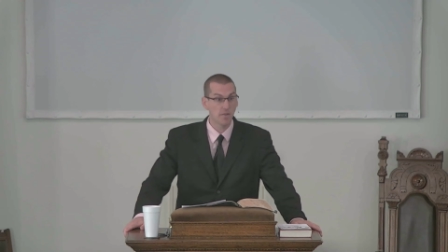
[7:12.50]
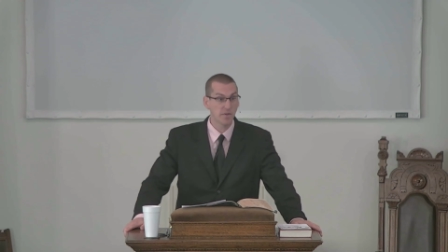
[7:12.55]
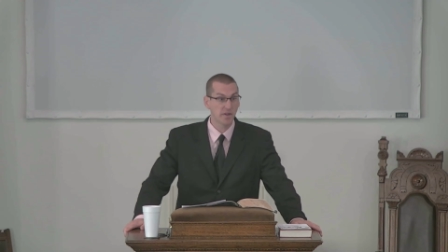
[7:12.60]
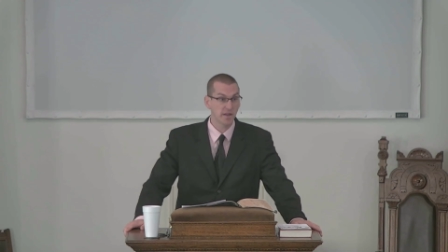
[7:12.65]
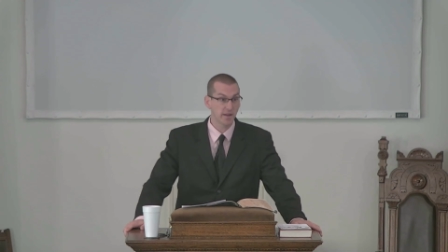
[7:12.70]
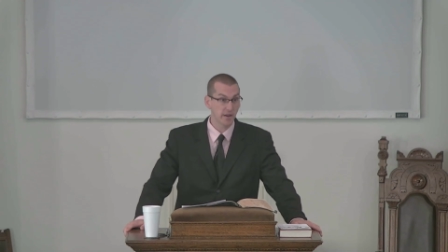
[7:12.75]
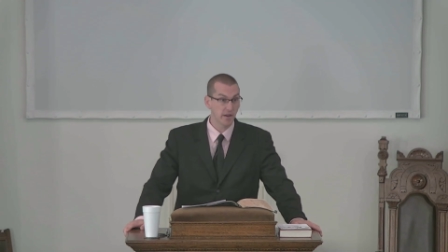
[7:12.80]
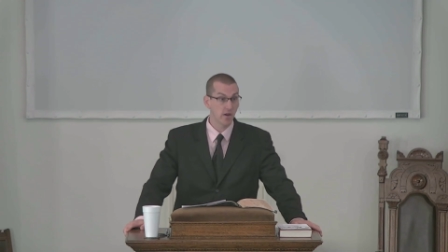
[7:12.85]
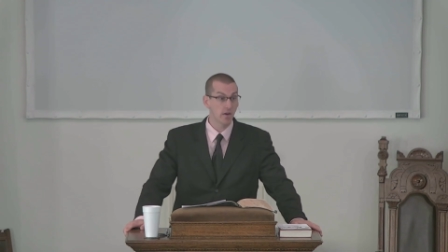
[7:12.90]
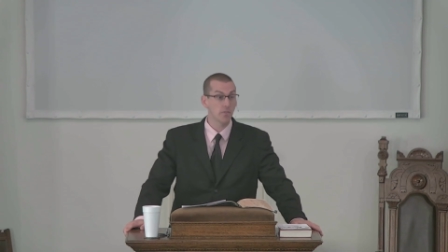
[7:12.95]
and
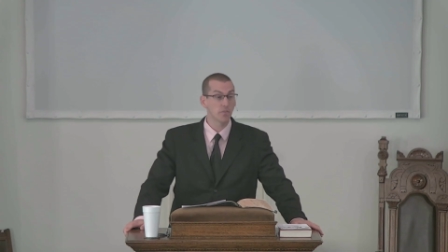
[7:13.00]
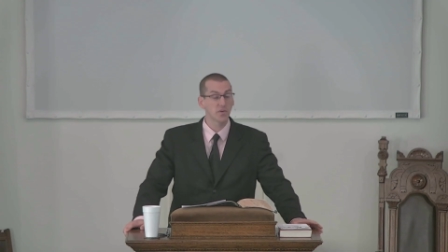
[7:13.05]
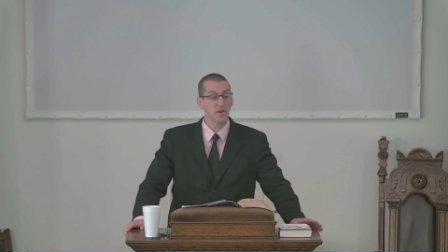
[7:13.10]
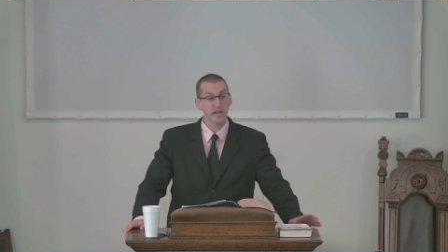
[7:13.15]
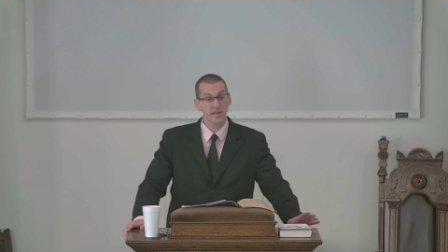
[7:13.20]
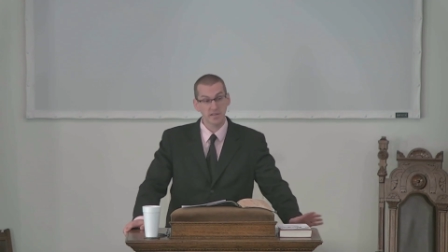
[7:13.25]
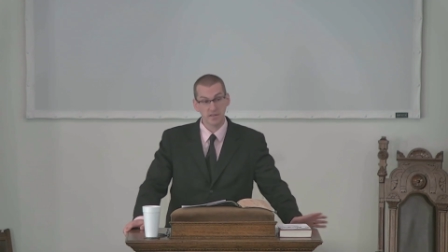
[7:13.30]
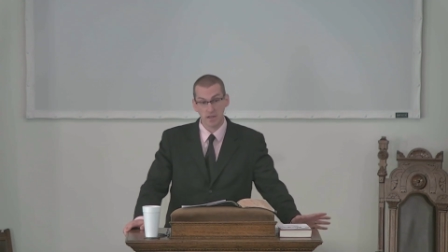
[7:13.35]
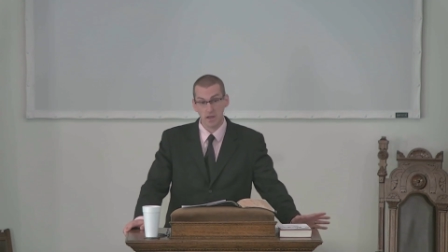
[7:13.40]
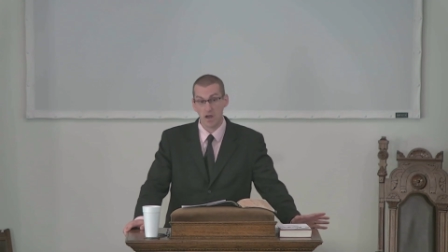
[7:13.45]
coming here and
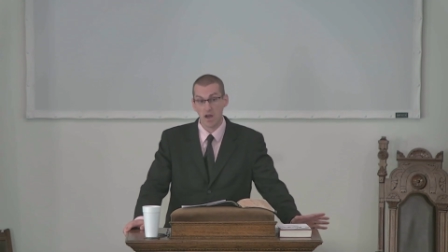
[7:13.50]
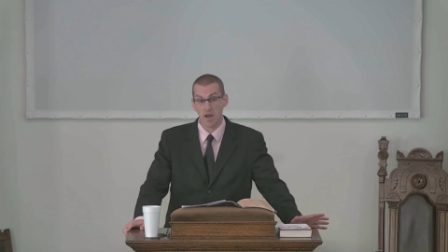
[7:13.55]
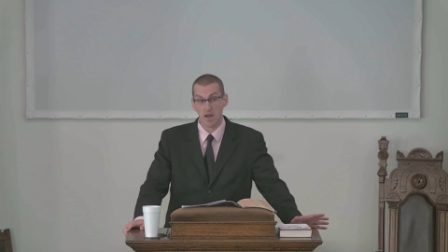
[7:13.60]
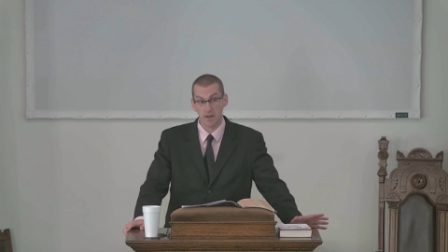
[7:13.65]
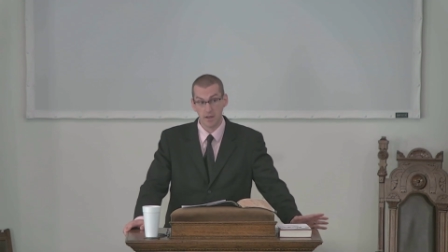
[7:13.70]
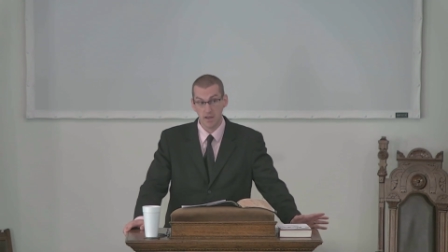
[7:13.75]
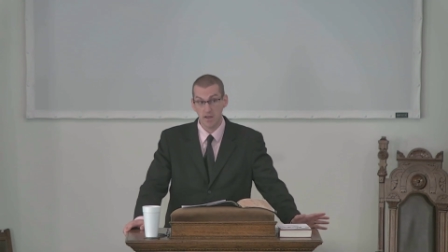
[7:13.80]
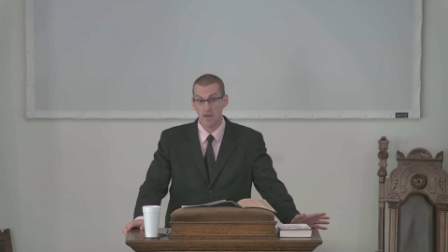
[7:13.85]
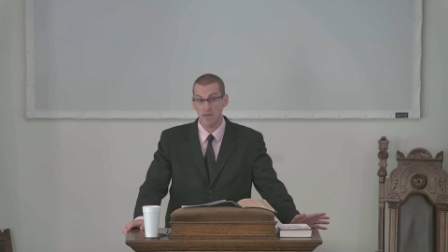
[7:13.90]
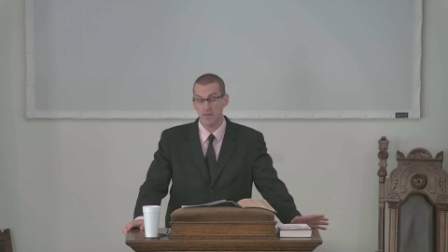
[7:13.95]
praise
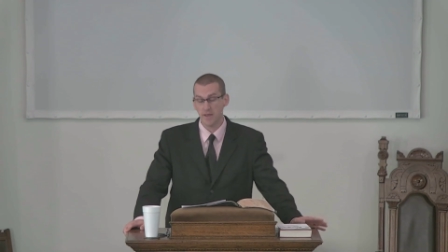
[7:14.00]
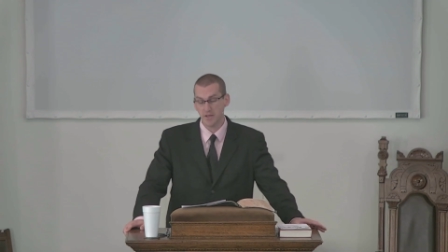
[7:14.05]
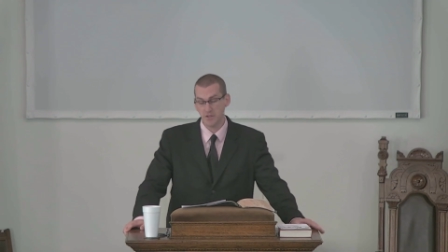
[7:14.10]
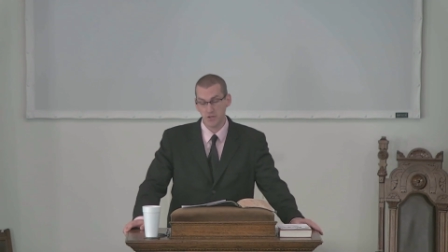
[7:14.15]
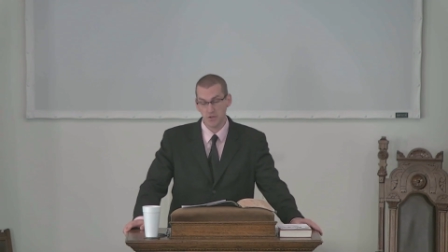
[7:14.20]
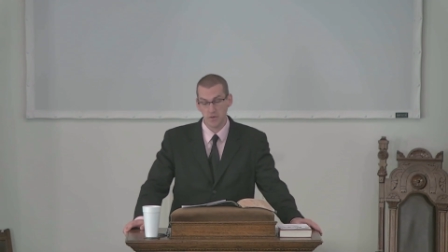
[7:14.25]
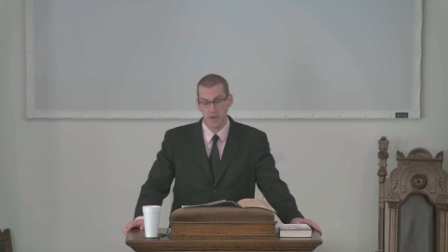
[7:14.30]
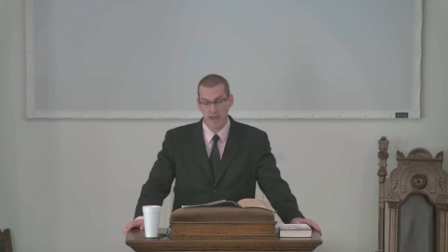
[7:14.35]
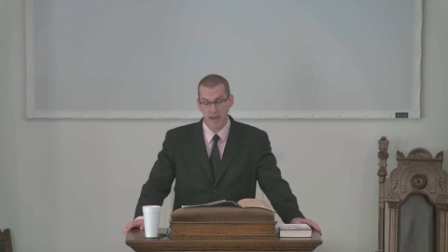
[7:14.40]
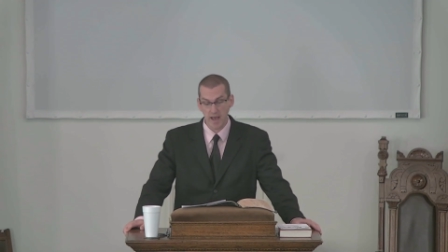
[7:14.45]
God
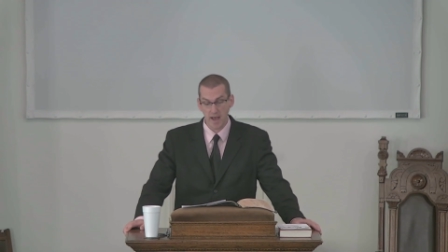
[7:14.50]
that you